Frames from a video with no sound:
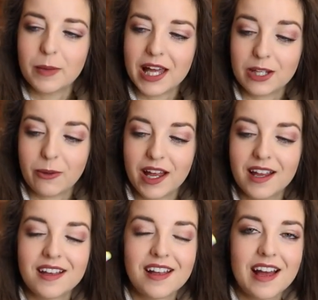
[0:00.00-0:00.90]
But
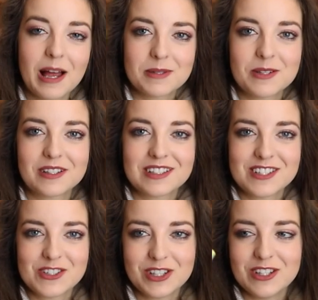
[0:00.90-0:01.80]
anyway, I'm still going
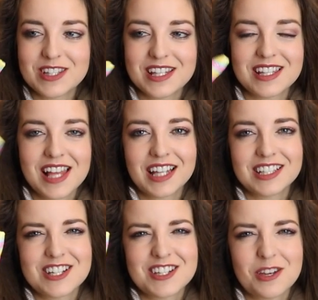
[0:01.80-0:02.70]
to enjoy using this and
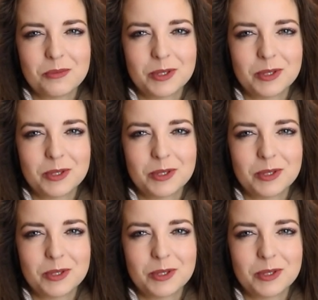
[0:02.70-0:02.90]
it's just so